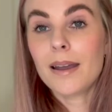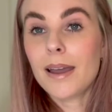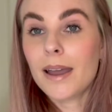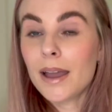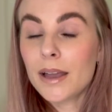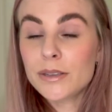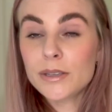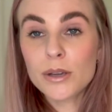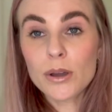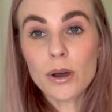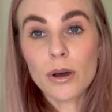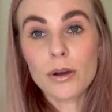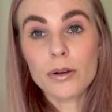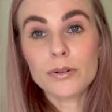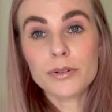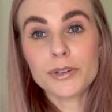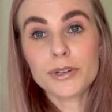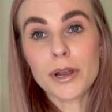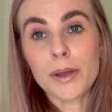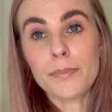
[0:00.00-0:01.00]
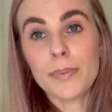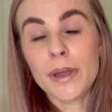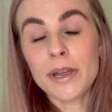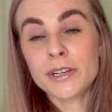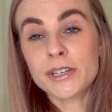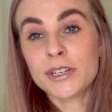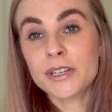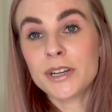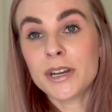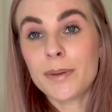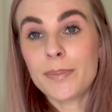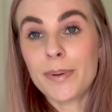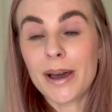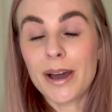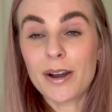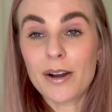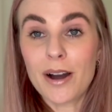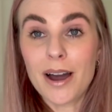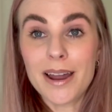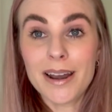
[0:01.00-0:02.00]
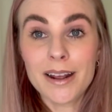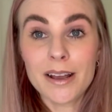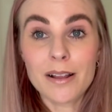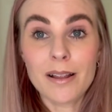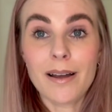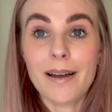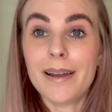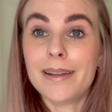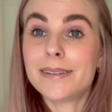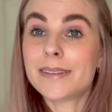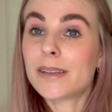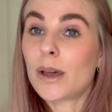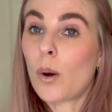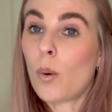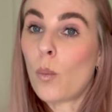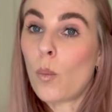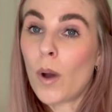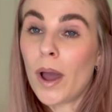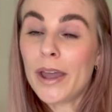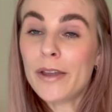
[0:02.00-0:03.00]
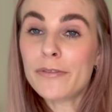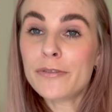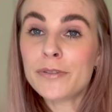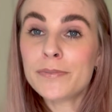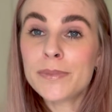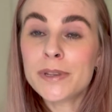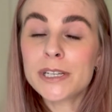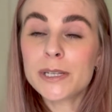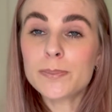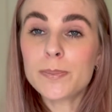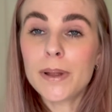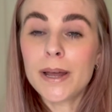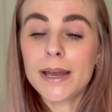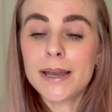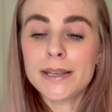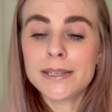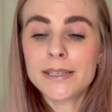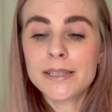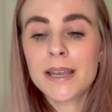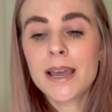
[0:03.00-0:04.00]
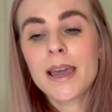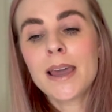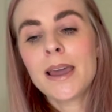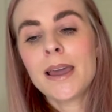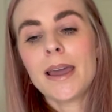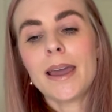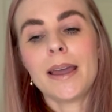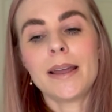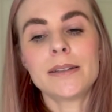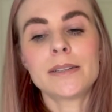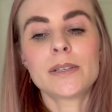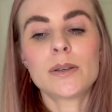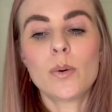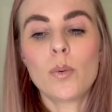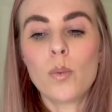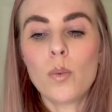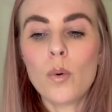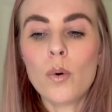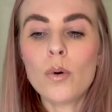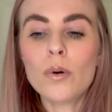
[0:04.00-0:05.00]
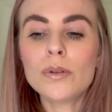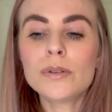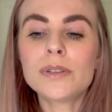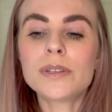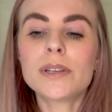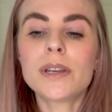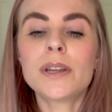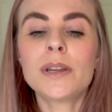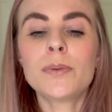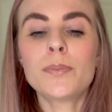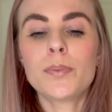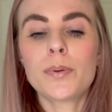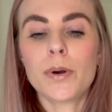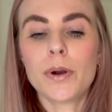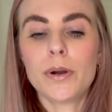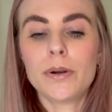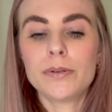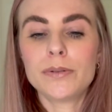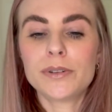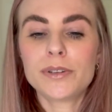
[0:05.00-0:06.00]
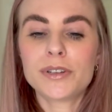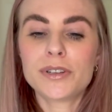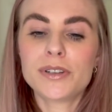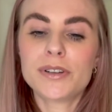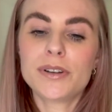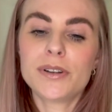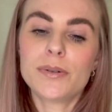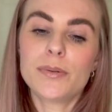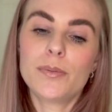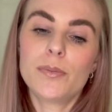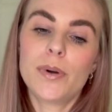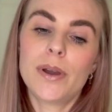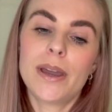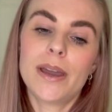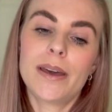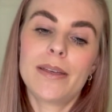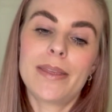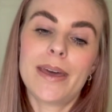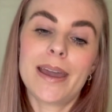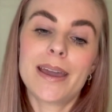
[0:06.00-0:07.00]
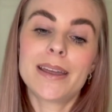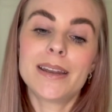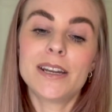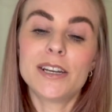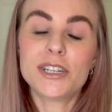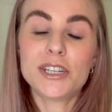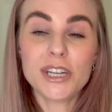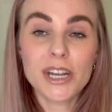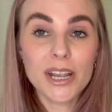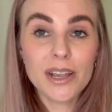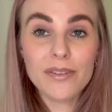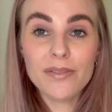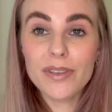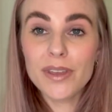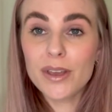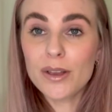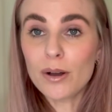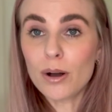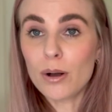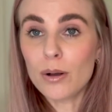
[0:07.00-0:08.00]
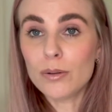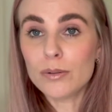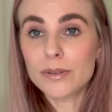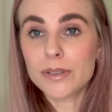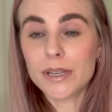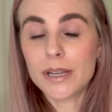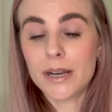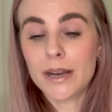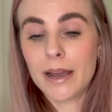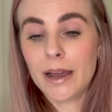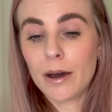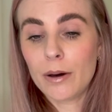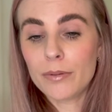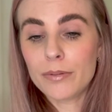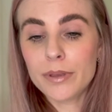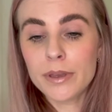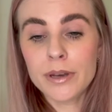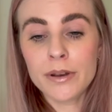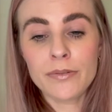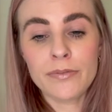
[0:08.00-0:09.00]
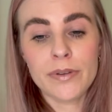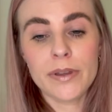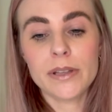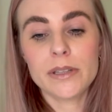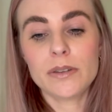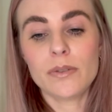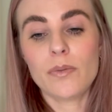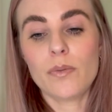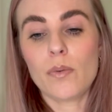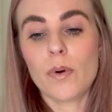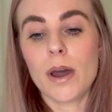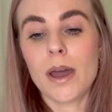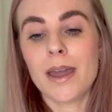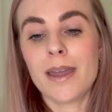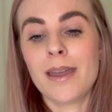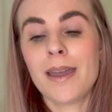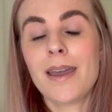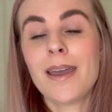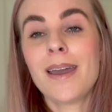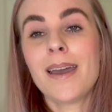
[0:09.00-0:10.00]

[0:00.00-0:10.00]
As a coach, I'm passionate about guiding clients away from this place and towards an approach where they can achieve their goals in a healthy and effective way,